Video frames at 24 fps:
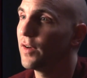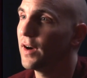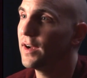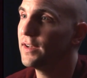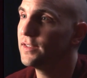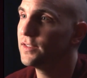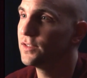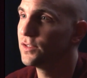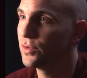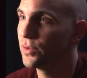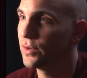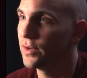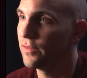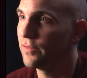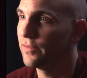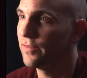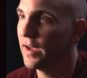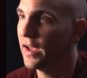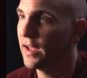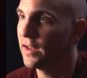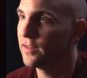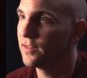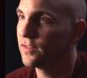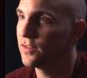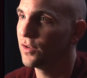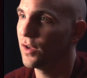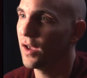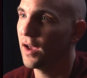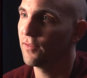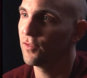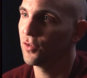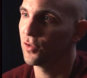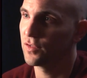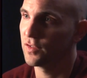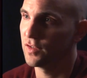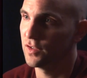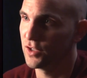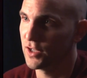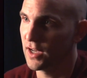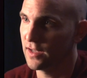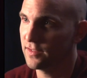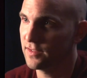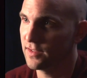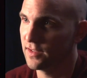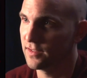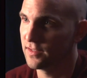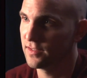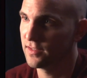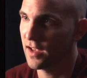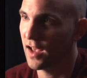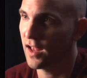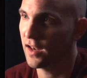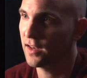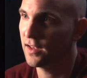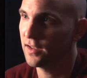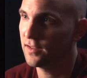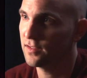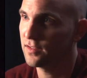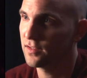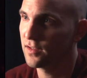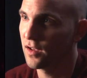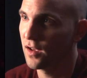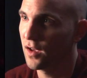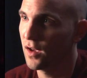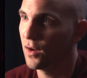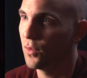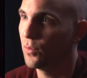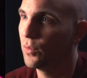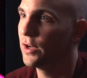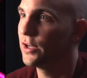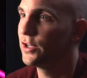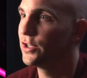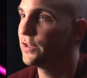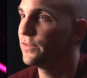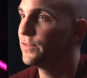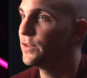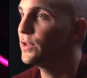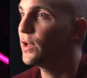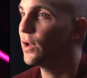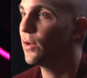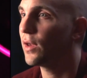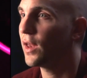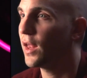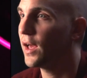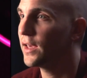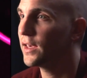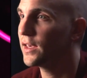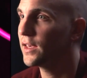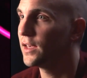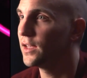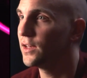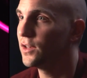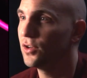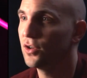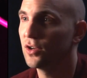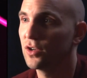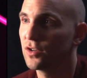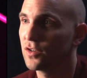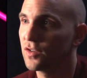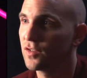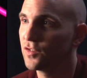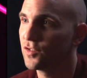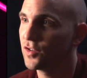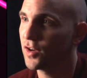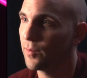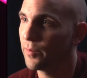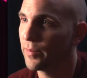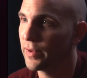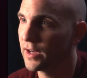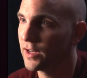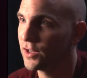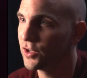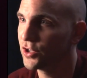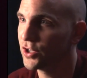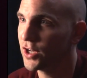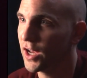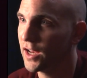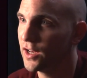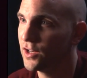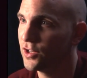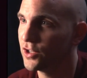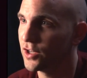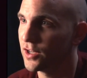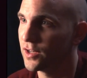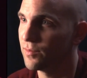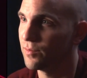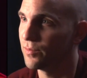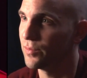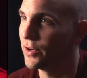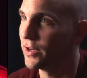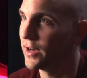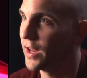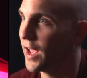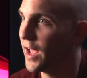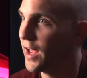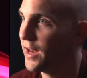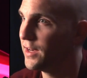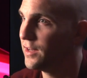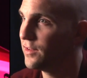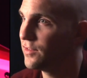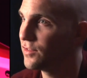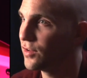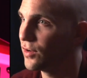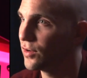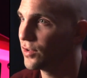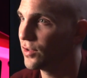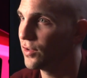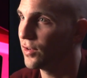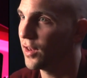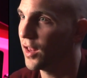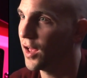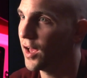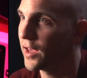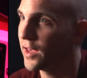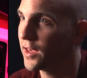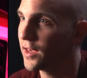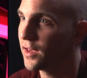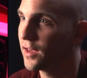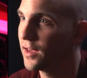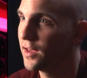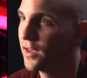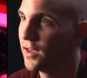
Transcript: invited to an event, you have your suggested set list, which if you don't like it, you can just jump in and change it and put any song you like.